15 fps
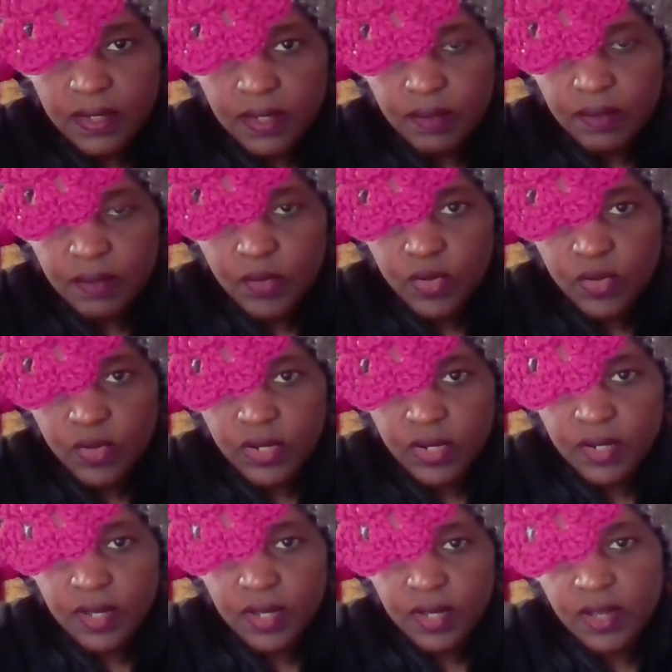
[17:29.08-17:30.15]
More.
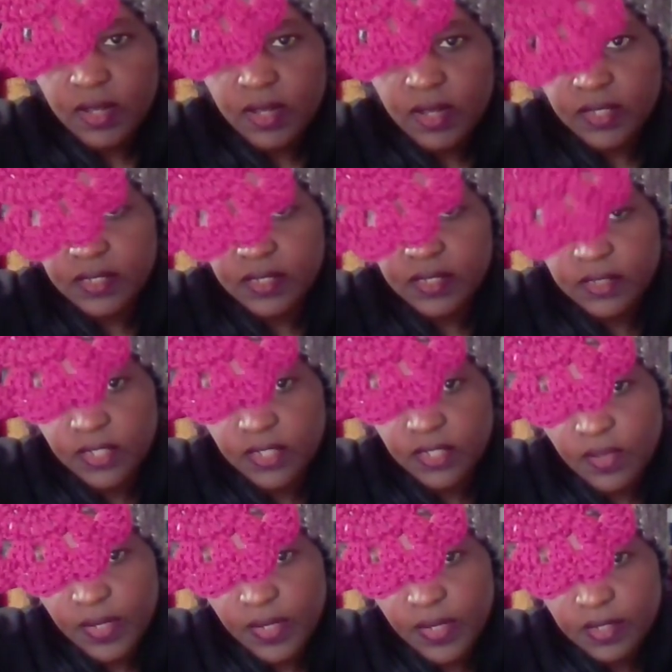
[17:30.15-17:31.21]
Oh, this is showing